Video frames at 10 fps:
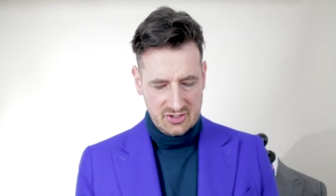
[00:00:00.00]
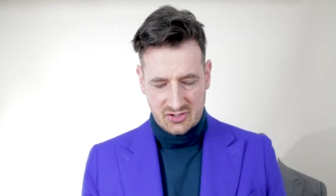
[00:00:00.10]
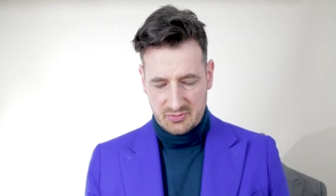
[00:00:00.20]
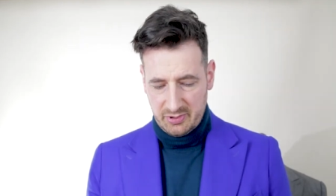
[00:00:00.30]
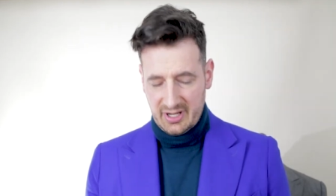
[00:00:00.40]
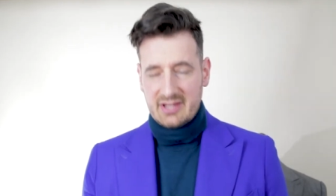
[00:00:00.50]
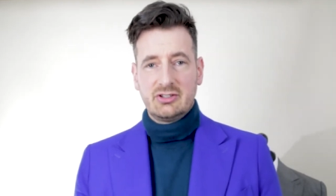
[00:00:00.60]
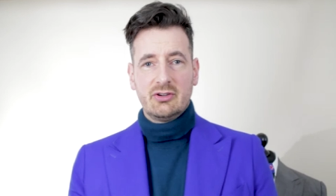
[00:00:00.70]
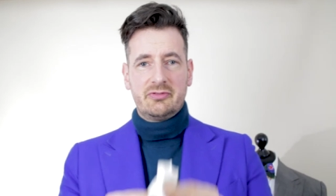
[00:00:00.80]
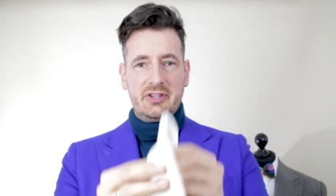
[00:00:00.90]
is
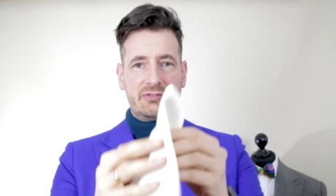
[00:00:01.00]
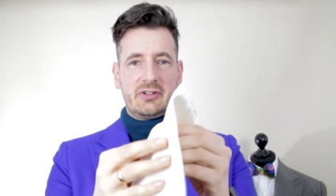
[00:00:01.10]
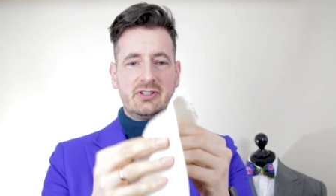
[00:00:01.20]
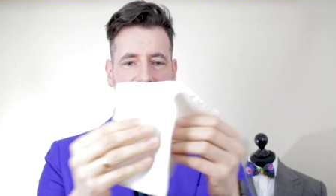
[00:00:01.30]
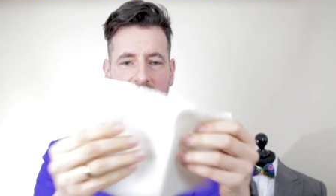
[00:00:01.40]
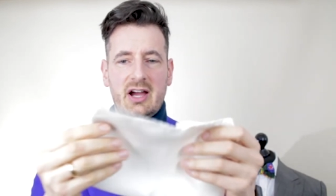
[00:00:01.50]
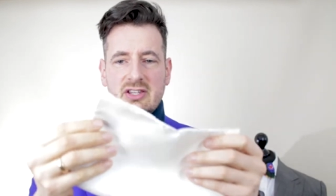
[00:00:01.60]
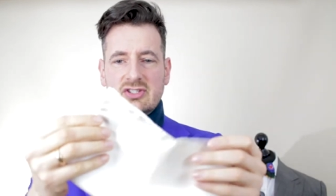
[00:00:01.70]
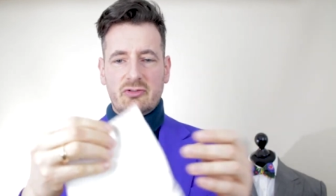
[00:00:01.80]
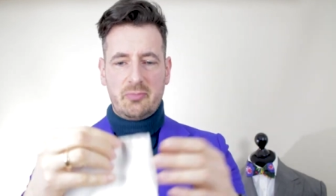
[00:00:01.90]
plenty of different
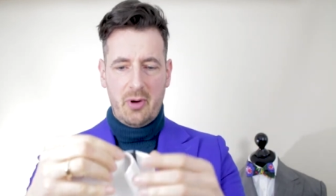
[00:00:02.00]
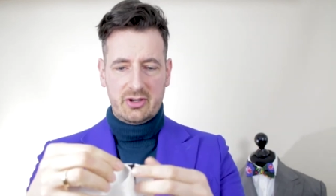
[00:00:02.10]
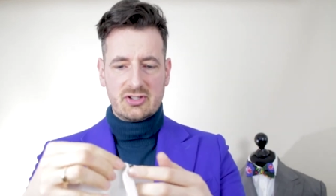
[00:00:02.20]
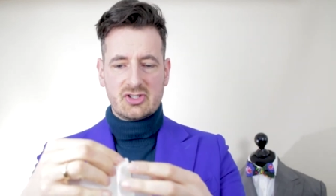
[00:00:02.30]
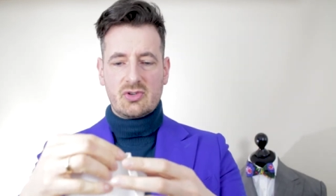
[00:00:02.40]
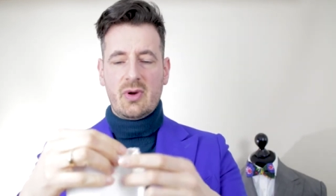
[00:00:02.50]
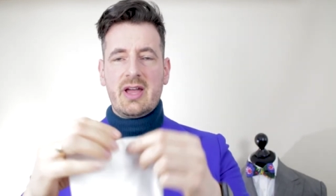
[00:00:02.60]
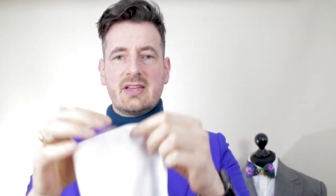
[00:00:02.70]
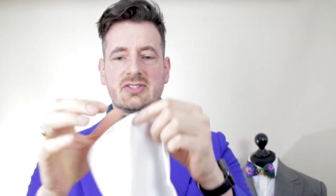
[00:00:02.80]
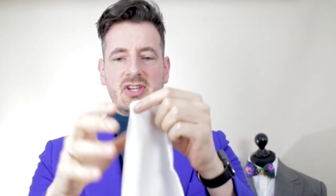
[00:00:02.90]
kinds of pocket
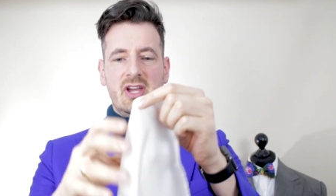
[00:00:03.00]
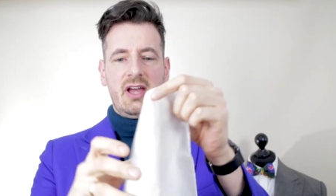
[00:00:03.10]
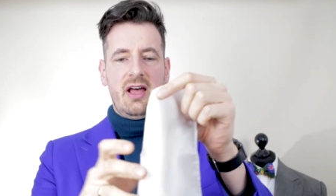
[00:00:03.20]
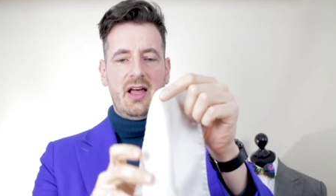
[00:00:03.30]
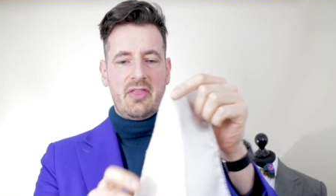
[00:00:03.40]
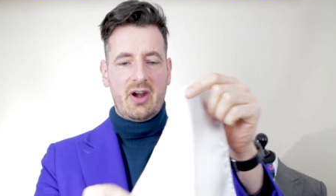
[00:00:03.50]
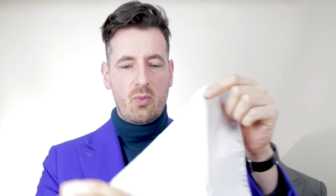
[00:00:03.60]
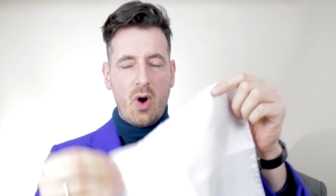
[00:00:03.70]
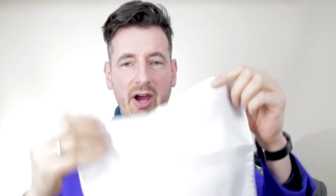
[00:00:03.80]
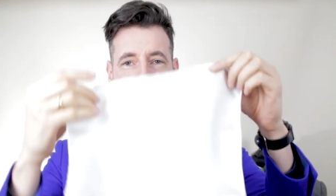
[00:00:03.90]
squares. Uh, are
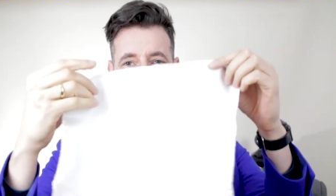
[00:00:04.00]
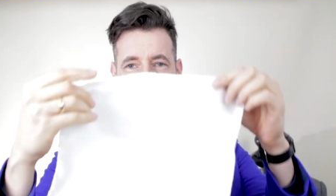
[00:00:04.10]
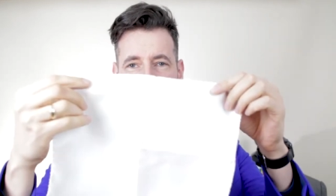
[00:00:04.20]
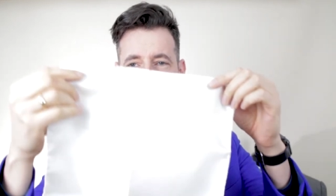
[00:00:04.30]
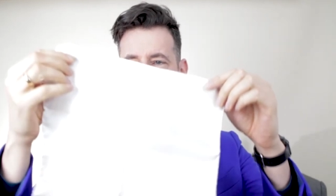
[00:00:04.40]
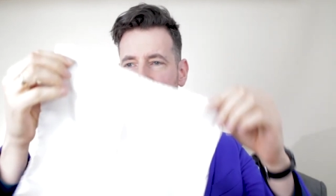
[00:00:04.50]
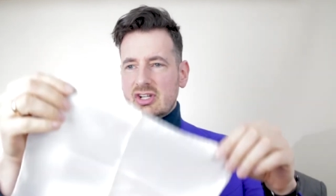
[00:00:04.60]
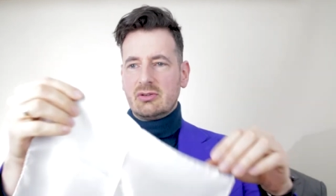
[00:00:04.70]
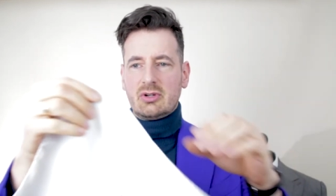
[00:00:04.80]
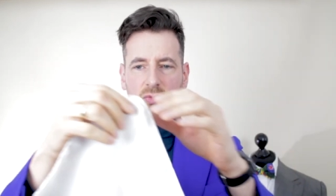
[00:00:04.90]
white, linen,
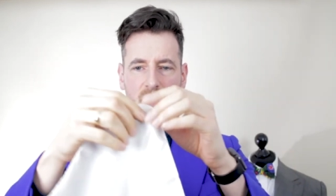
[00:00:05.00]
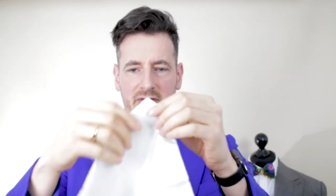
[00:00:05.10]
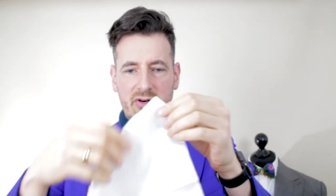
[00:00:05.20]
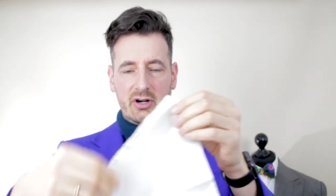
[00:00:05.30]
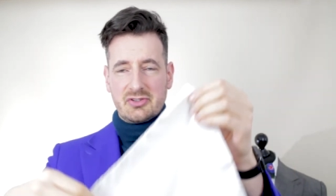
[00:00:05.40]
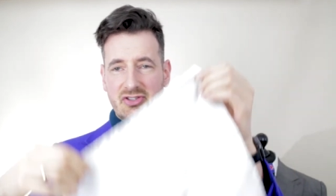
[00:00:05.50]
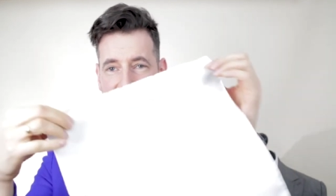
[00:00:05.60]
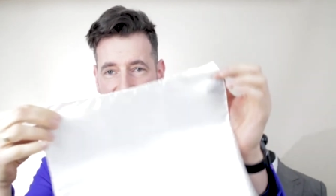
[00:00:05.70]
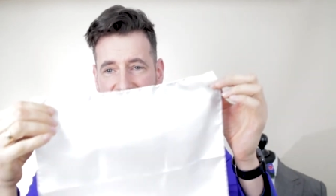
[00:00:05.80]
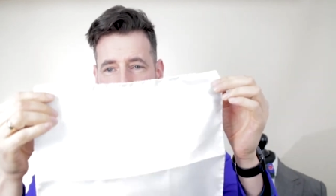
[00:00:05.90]
silk, whatever else.
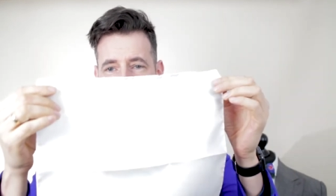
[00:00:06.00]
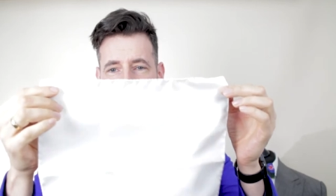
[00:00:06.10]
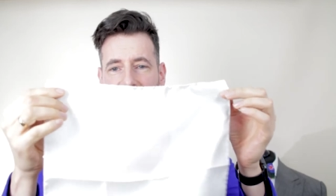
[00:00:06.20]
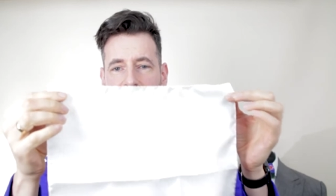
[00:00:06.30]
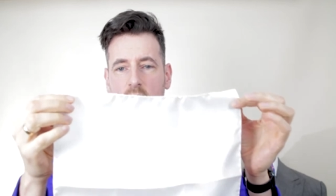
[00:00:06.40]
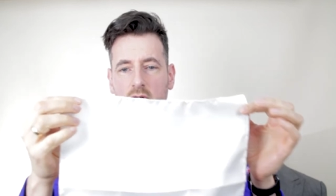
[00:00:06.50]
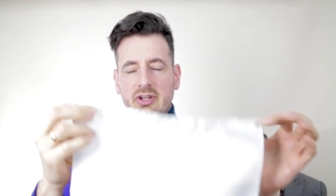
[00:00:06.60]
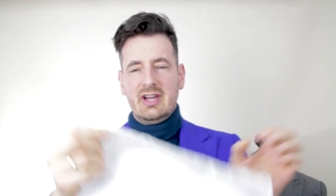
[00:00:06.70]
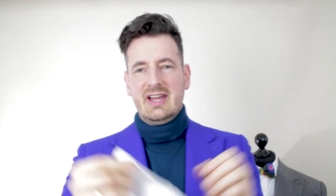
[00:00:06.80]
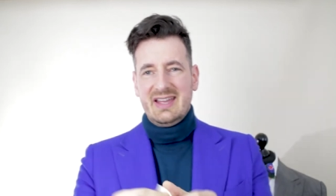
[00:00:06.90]
This particular
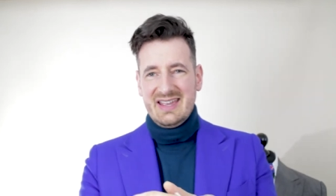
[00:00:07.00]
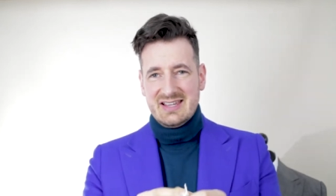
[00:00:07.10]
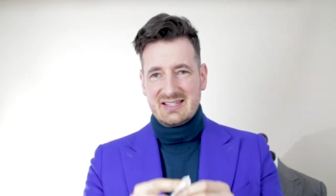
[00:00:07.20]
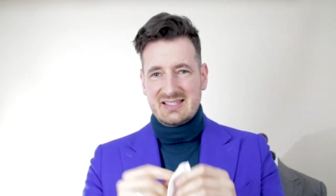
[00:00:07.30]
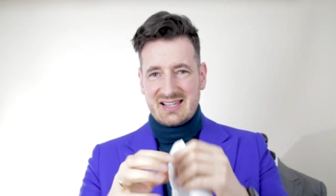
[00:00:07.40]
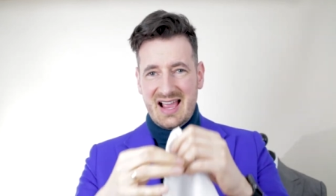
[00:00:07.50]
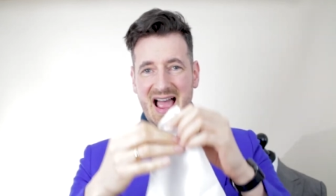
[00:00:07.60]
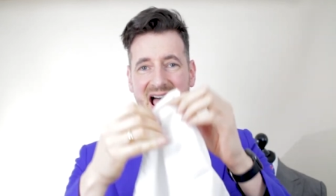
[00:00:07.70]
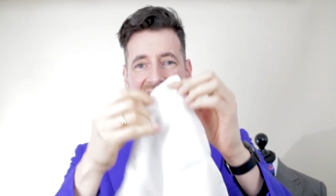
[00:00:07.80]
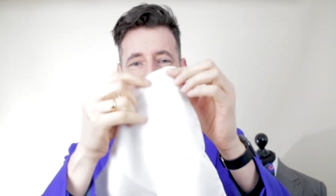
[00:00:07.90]
one is
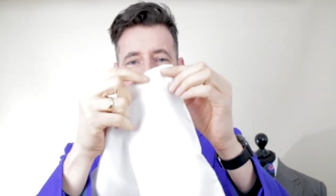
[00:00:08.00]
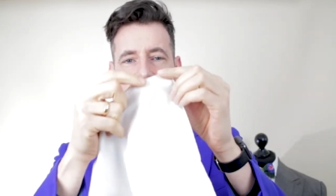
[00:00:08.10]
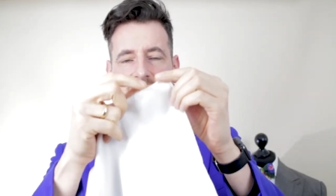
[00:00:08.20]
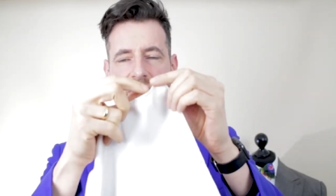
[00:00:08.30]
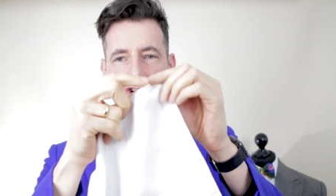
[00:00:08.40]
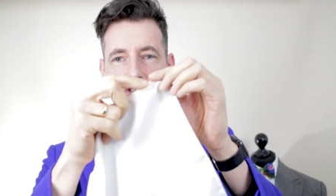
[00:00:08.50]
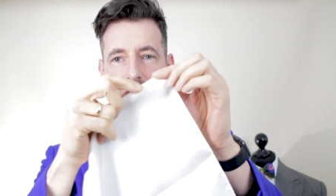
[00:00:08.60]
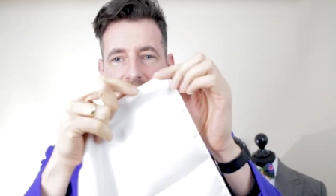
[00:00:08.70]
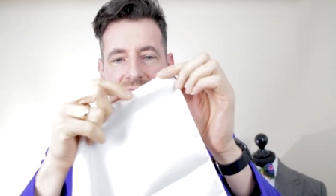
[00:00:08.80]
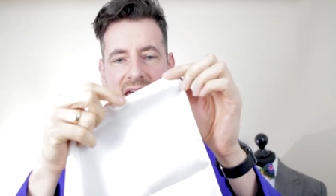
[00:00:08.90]
hand finished. So
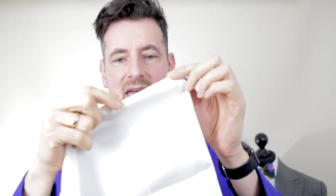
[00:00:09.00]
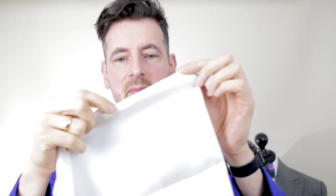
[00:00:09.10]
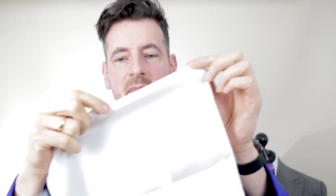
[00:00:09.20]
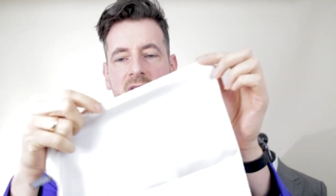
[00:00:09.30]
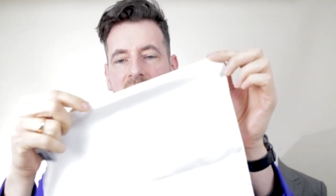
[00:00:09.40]
the hem